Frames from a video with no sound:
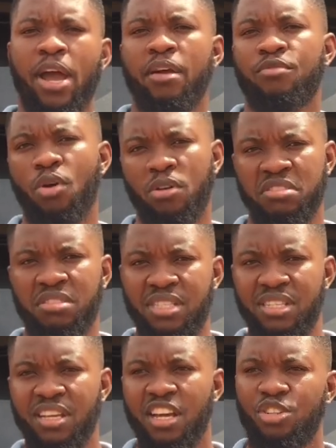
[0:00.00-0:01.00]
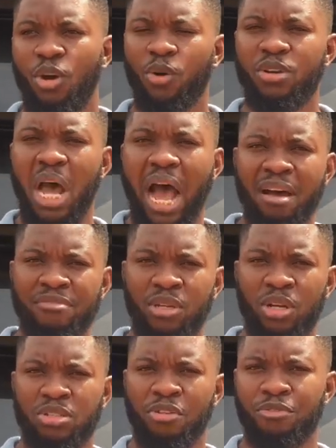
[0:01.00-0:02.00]
were rusty, you're going to have
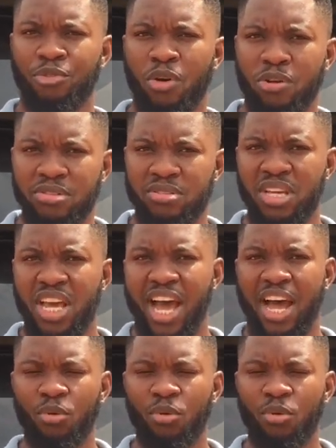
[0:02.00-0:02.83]
a lot of rust.